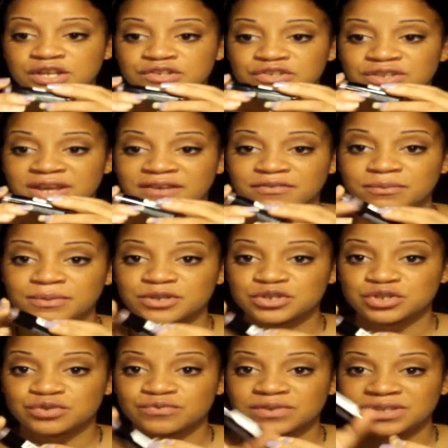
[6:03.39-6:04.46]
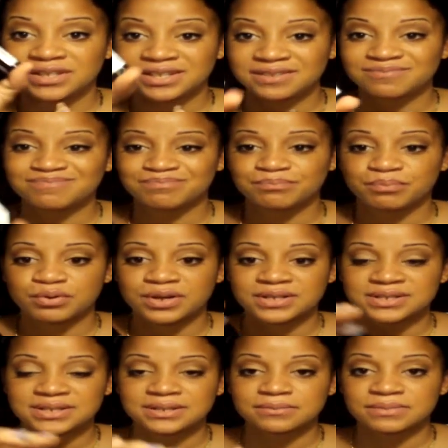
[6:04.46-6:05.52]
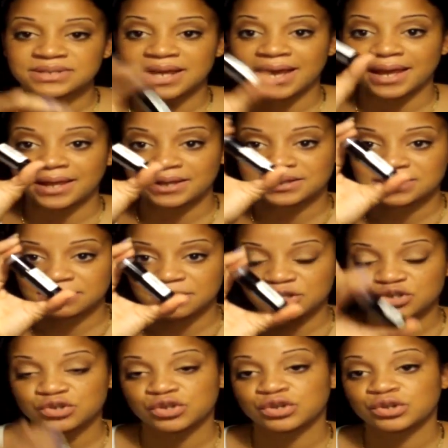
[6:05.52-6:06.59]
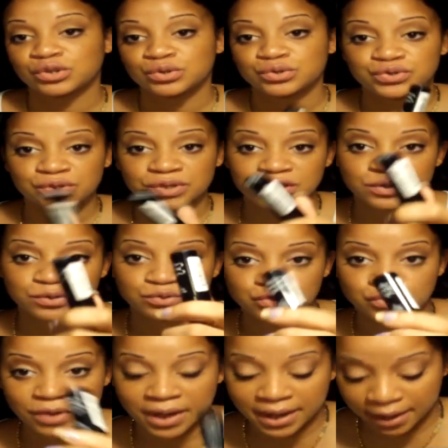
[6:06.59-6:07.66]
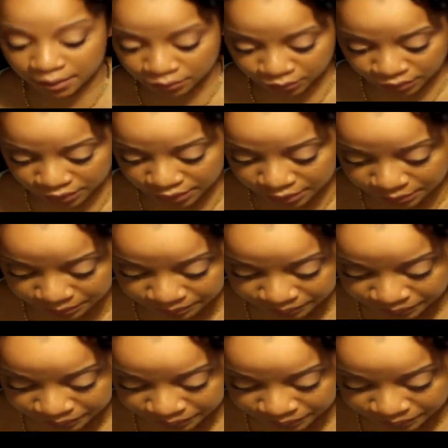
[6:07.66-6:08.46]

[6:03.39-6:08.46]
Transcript: So you have to make sure you really press them tight to make sure they're closed so they don't dry out on you.